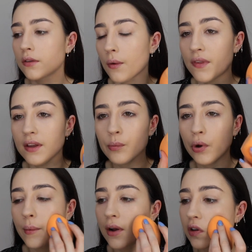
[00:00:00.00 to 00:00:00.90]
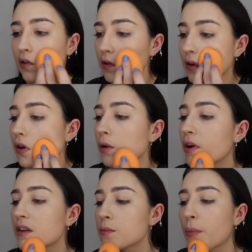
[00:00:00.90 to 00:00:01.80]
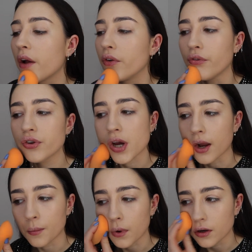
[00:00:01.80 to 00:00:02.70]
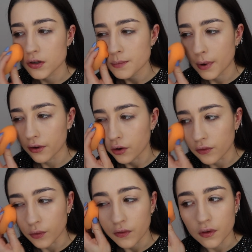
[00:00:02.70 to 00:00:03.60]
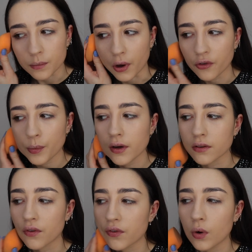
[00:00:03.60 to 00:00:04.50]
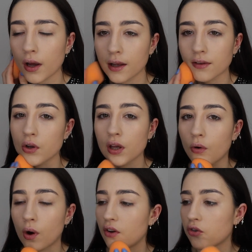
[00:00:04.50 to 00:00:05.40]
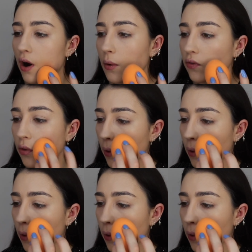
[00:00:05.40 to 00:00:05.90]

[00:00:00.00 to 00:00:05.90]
So at this point I'm actually just going to take my sponge and I'm going to just blend over with the sponge because I feel like it's looking quite dry with the